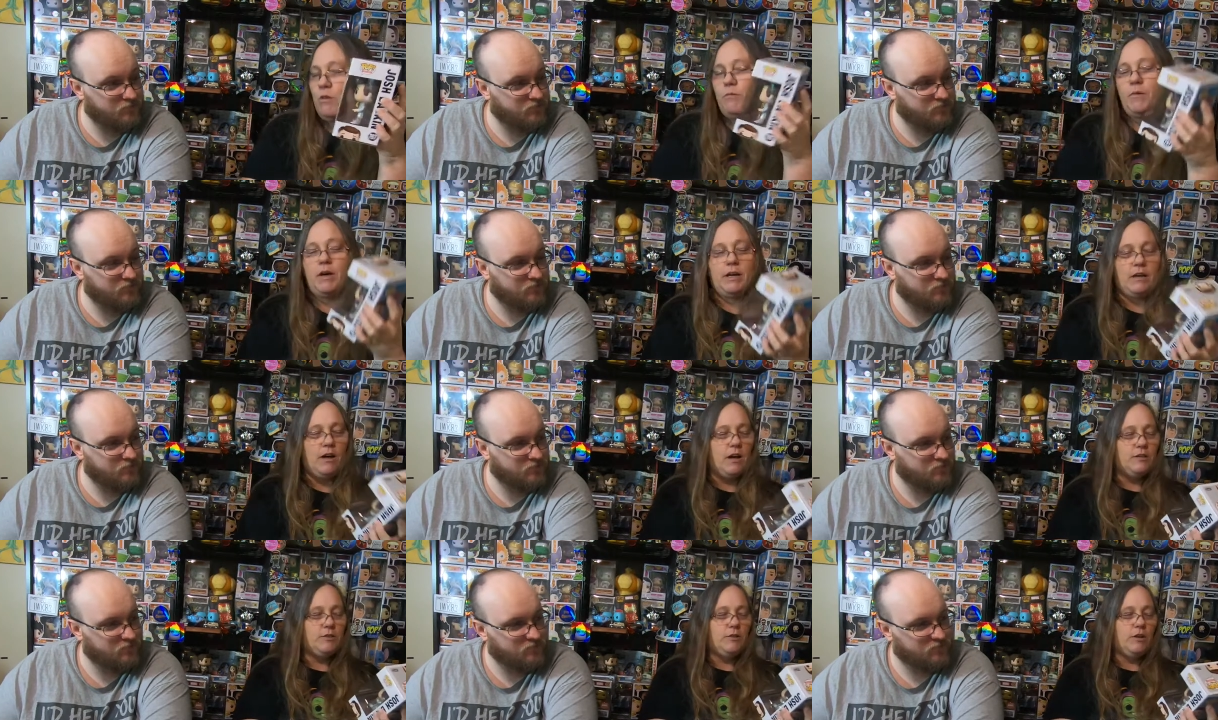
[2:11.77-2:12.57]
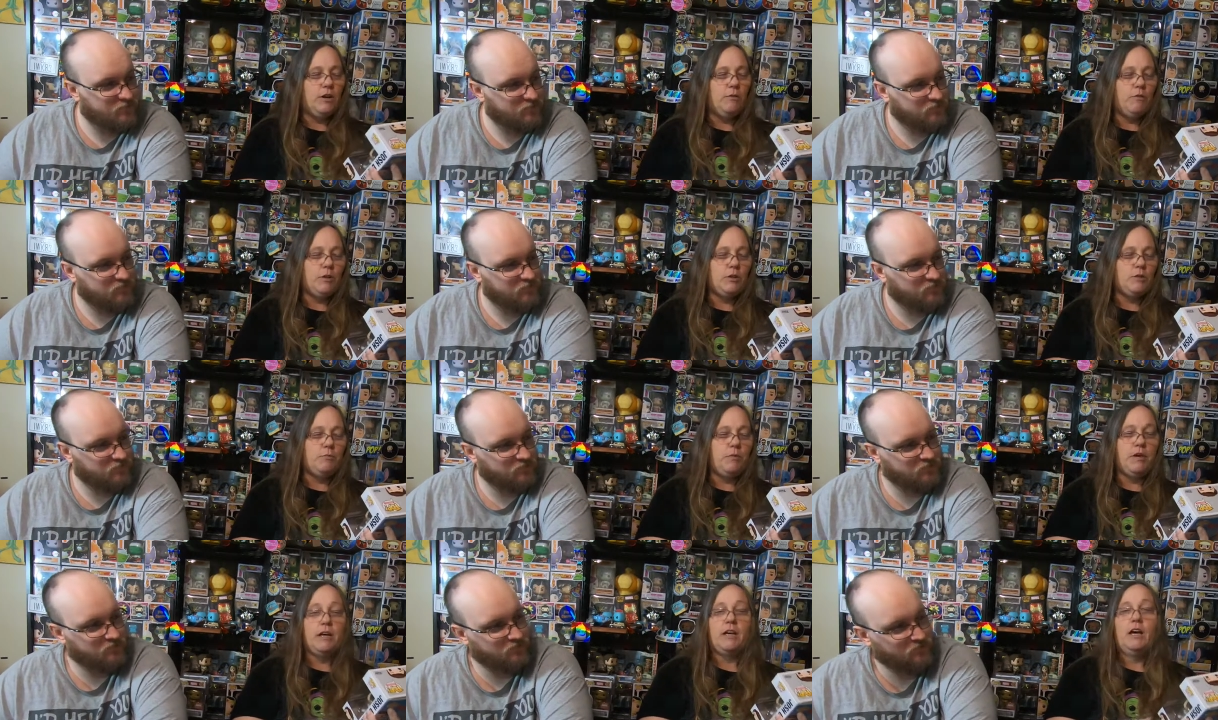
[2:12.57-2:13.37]
Speaker 1: Oh my God, you gotta
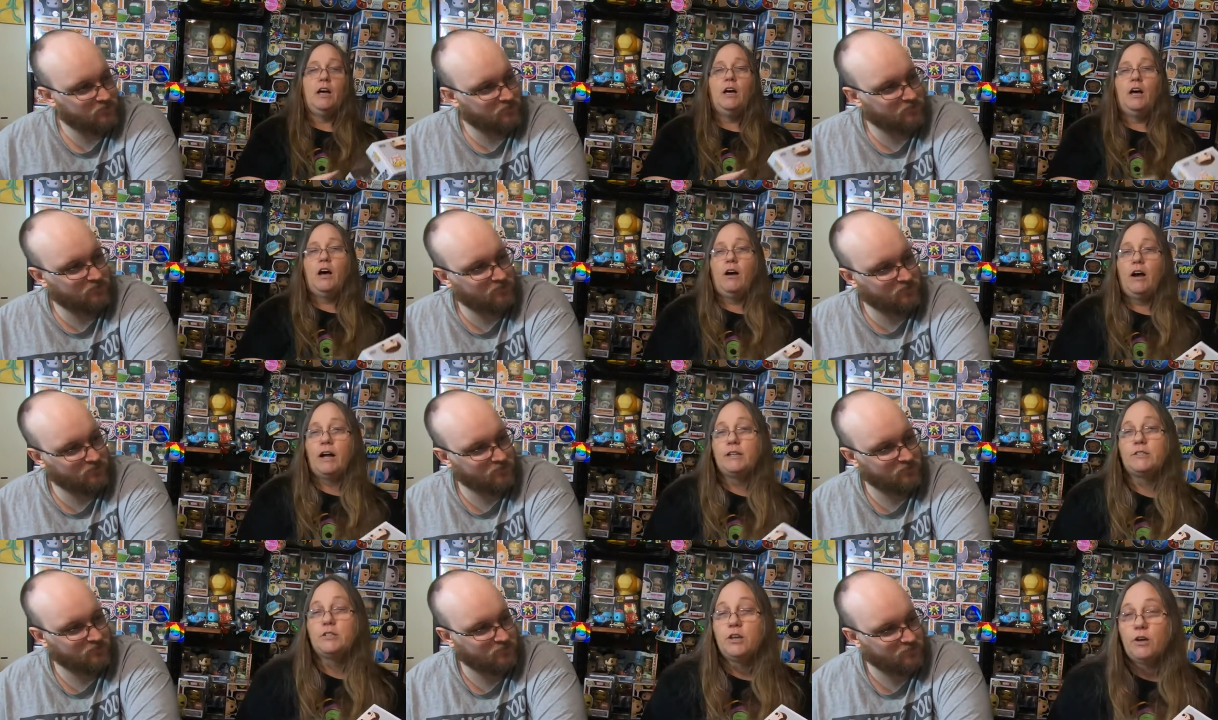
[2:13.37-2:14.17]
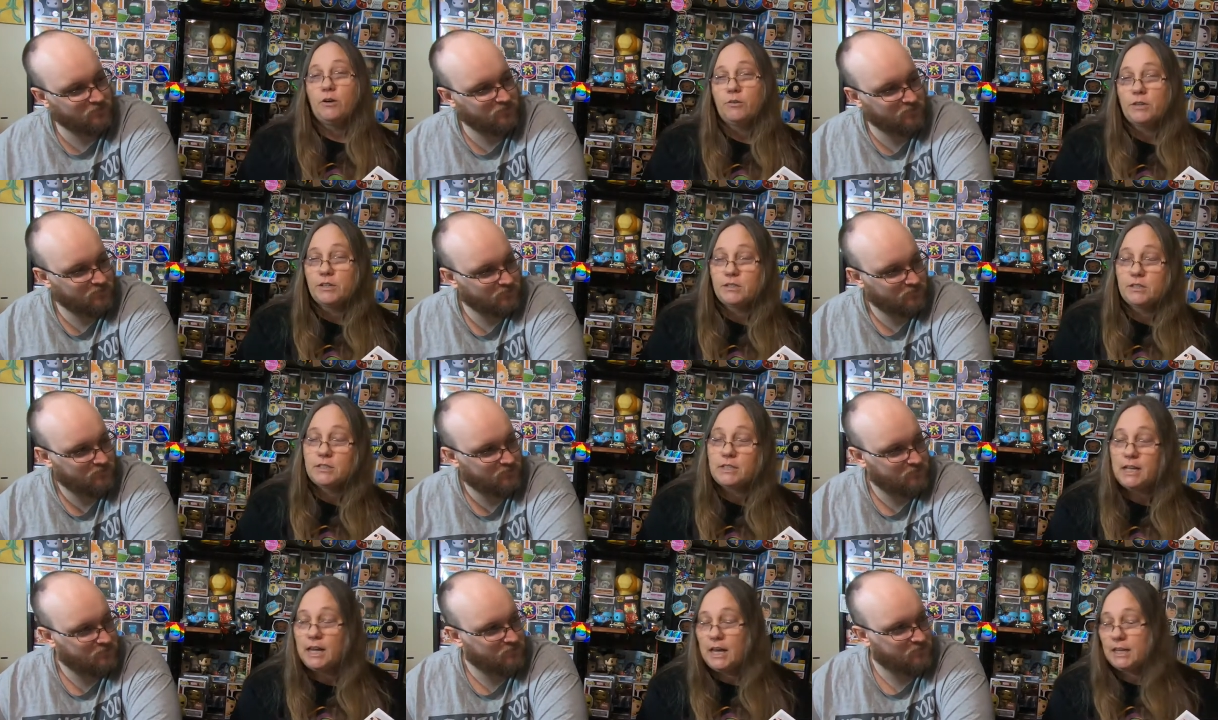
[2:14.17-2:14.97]
watch Big. All right, so this
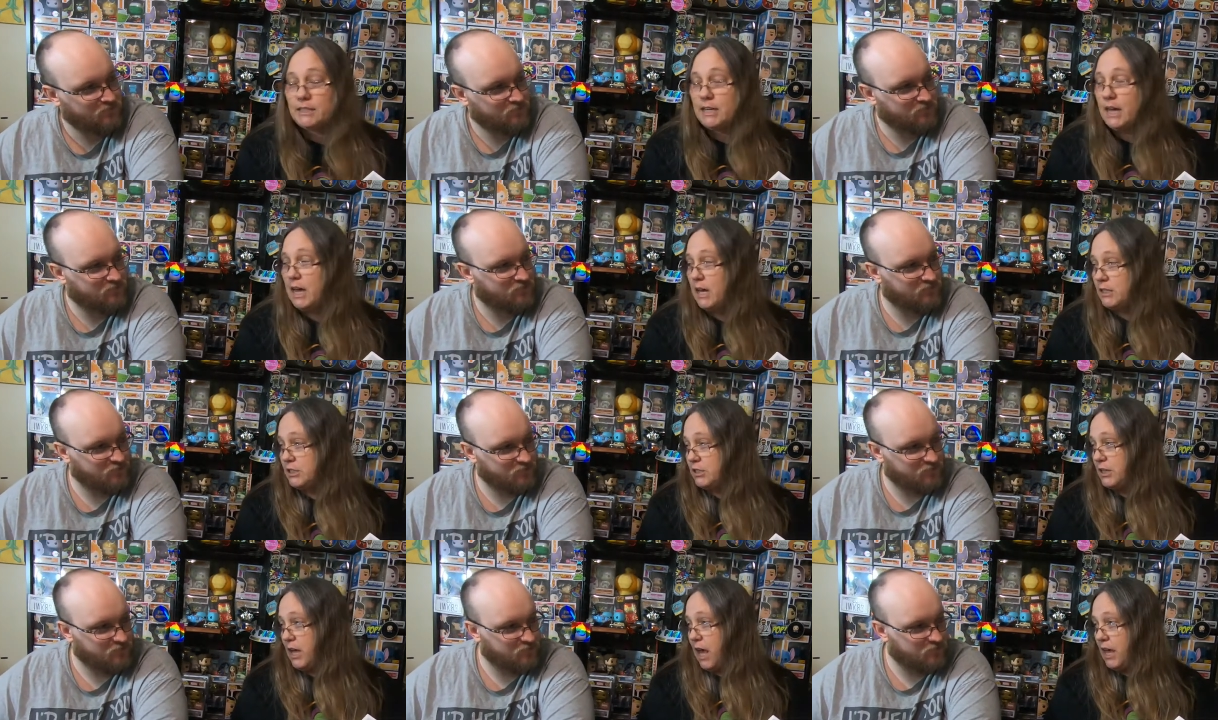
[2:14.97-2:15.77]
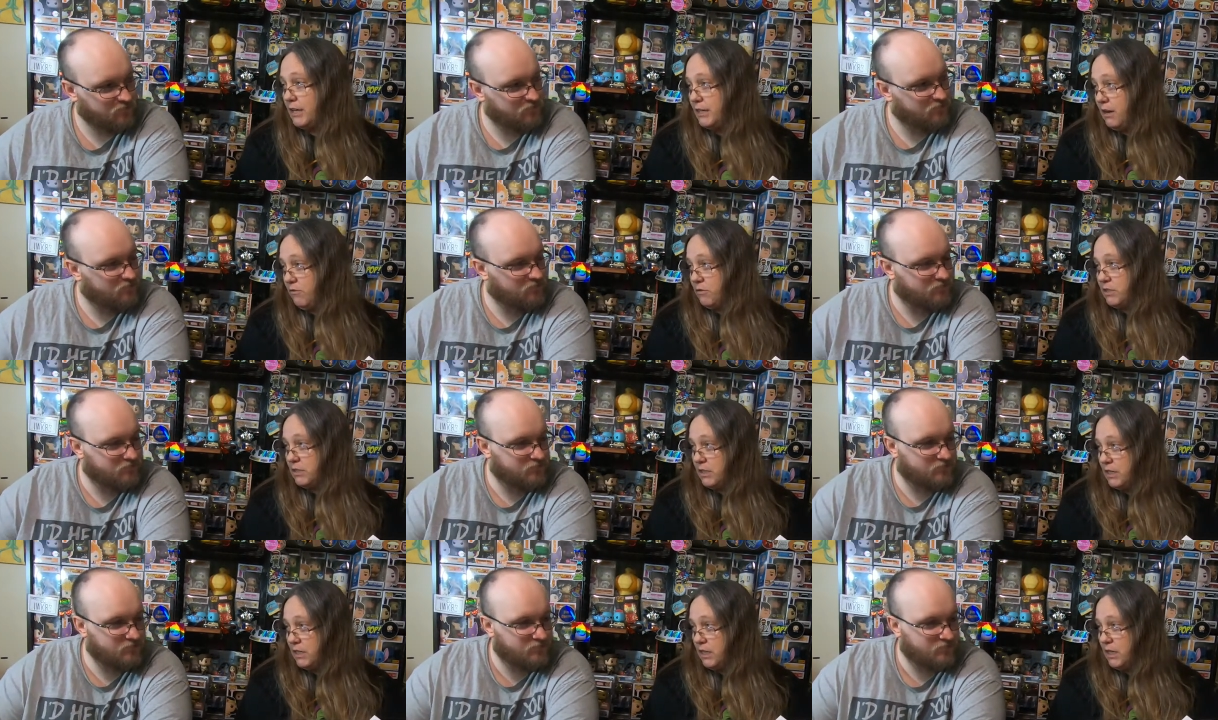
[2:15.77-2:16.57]
is to add to hashtag Never
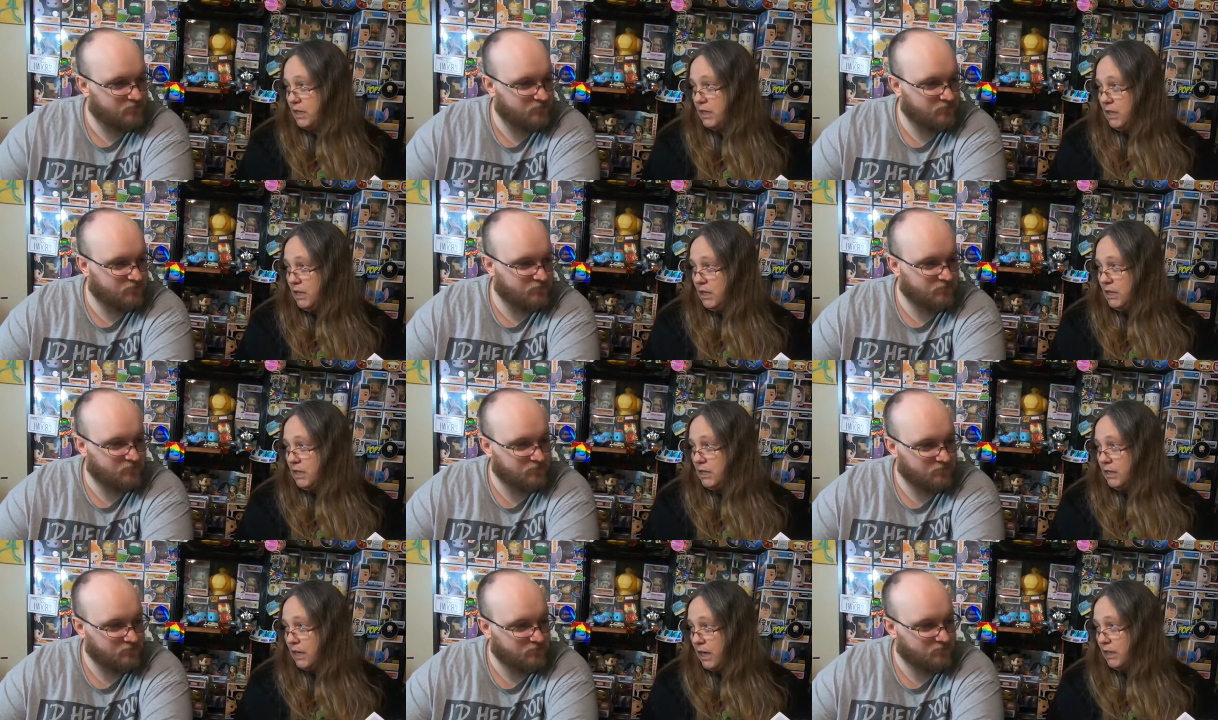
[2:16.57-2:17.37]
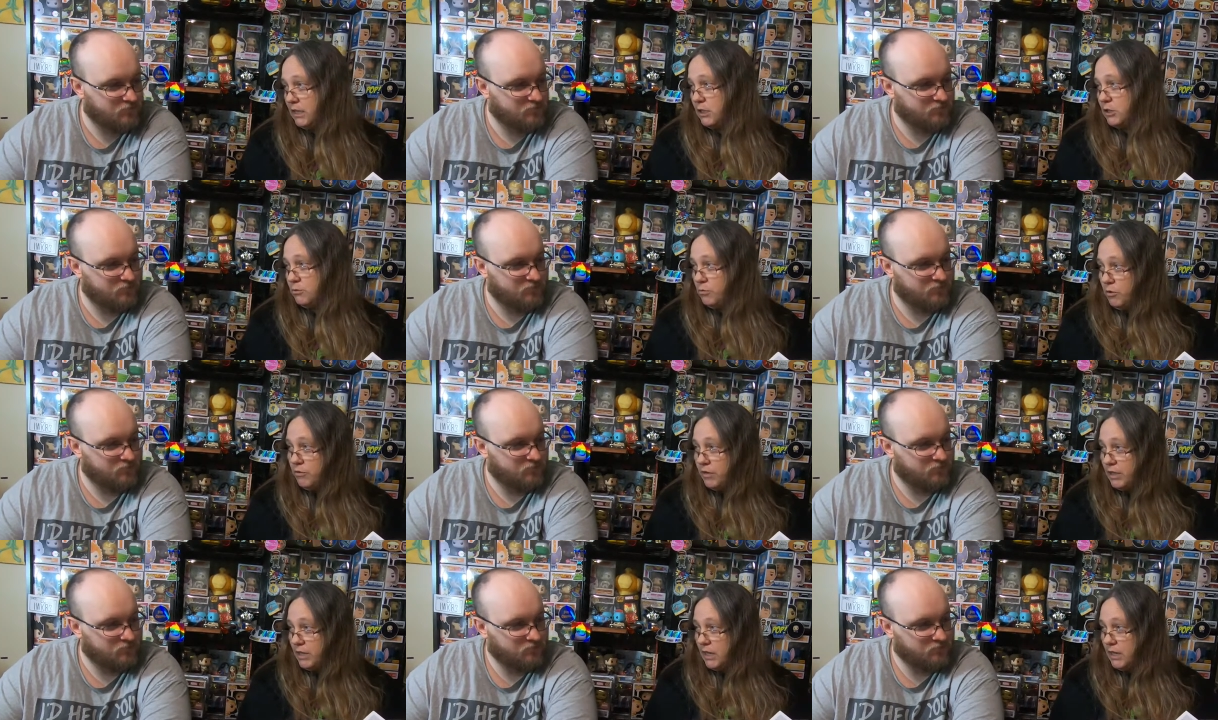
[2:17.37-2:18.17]
Seen It, Caitlin's movie